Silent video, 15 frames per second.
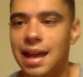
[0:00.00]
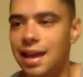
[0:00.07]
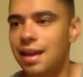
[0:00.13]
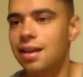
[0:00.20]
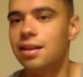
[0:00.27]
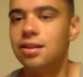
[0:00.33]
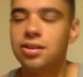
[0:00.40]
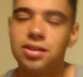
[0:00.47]

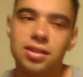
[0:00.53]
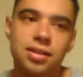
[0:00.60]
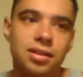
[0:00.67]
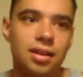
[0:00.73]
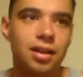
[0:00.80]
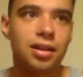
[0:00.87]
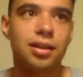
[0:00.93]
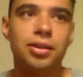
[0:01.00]
age.
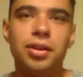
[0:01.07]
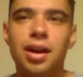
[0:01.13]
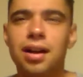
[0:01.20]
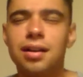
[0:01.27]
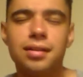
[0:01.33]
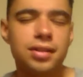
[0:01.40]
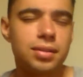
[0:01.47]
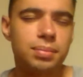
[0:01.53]
You
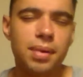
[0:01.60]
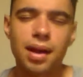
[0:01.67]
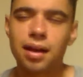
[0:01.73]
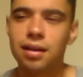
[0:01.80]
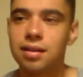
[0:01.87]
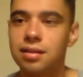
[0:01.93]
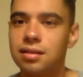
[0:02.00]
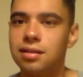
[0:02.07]
kind of
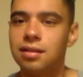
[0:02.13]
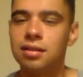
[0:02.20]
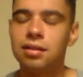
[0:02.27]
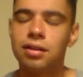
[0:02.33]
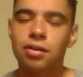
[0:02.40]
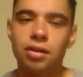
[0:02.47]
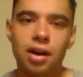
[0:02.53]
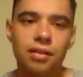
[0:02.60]
expect
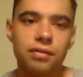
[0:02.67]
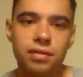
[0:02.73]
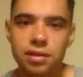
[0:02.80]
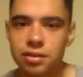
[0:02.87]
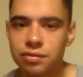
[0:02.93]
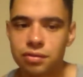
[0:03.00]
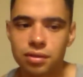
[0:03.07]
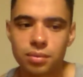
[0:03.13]
good
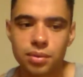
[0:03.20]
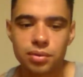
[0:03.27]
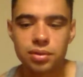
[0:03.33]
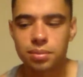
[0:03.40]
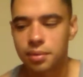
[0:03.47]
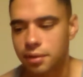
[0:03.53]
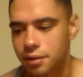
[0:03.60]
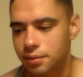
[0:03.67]
graphics for the
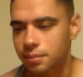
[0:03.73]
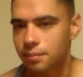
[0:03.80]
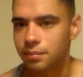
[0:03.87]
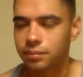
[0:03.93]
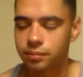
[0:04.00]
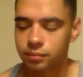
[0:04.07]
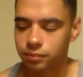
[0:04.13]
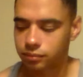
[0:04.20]
most part.
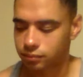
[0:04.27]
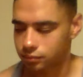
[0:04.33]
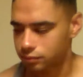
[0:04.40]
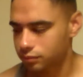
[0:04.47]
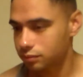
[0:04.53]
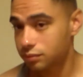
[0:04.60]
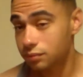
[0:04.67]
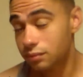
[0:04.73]

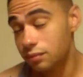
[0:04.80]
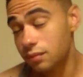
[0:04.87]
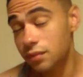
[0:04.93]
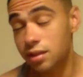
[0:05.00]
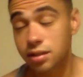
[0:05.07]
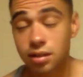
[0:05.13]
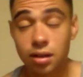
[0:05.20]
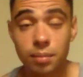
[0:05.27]

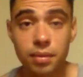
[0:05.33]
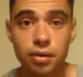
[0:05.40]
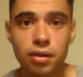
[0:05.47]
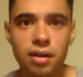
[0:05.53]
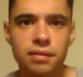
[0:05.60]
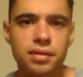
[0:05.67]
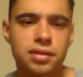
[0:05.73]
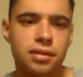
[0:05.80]
So, I mean,
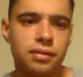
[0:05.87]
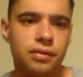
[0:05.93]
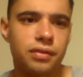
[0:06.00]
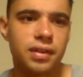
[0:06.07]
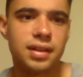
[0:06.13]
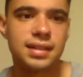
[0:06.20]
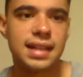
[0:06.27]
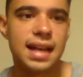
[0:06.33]
graphics are
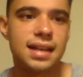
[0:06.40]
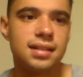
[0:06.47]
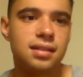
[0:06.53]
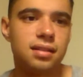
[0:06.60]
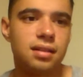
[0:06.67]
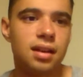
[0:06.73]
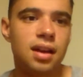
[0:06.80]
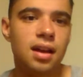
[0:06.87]

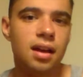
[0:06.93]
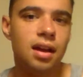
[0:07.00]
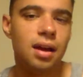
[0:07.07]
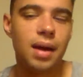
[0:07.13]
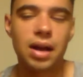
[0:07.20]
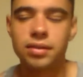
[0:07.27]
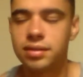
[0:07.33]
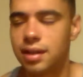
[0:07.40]
fantastic.
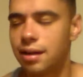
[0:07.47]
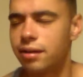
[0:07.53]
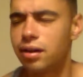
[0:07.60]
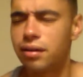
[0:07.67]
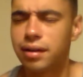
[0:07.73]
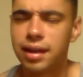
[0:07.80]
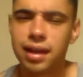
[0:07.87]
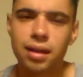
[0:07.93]
Obviously, I
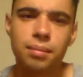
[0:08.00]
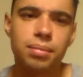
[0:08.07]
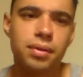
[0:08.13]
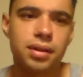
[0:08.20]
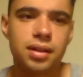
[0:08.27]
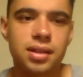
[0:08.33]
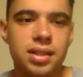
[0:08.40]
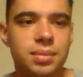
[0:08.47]
don't know how the
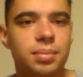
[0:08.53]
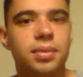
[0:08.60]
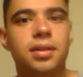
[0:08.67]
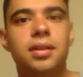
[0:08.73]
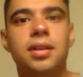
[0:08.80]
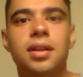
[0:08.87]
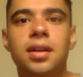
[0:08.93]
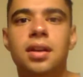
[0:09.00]
gameplay is,
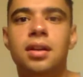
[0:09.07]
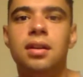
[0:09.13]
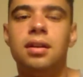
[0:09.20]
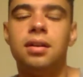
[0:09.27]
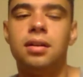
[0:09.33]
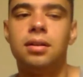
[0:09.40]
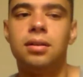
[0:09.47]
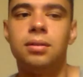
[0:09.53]
but
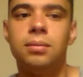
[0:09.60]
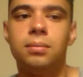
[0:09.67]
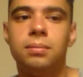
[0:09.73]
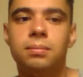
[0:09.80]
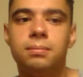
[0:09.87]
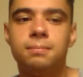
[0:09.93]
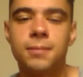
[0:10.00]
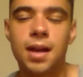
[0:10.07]

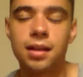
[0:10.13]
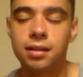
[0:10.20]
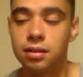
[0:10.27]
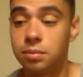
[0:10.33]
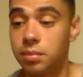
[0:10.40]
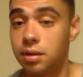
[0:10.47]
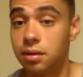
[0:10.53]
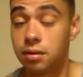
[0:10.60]
I
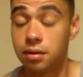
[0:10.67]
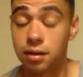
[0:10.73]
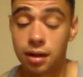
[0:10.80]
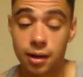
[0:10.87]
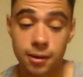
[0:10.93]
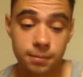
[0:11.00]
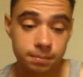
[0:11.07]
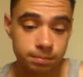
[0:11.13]
think it'd be a great
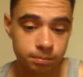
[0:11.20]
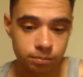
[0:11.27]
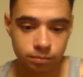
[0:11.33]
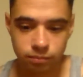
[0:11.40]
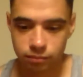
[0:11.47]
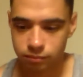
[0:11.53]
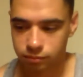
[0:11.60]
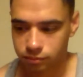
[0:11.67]
game.
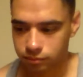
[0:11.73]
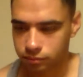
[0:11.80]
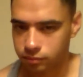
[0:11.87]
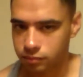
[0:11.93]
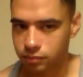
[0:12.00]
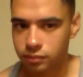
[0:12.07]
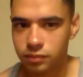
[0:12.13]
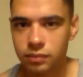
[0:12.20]

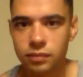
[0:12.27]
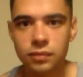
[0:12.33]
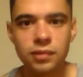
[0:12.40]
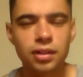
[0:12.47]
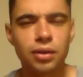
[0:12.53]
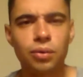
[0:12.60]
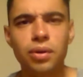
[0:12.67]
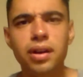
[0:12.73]

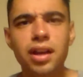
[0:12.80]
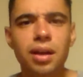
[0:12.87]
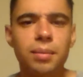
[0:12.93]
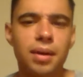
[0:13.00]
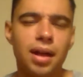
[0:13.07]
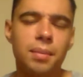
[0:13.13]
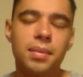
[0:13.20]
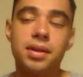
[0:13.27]
And one
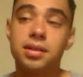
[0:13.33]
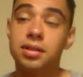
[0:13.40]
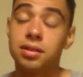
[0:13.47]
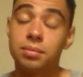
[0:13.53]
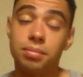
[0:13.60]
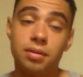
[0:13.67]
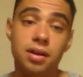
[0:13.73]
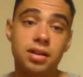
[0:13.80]
game that I'm actually
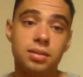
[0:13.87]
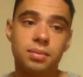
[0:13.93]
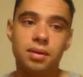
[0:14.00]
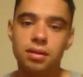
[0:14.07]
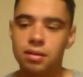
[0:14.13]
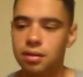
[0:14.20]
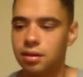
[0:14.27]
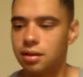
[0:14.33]
surprised
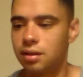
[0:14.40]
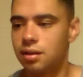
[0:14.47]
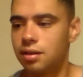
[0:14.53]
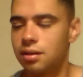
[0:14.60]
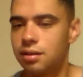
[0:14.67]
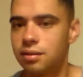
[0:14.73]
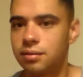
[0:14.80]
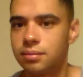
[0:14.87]
about,
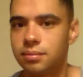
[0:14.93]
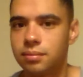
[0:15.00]
I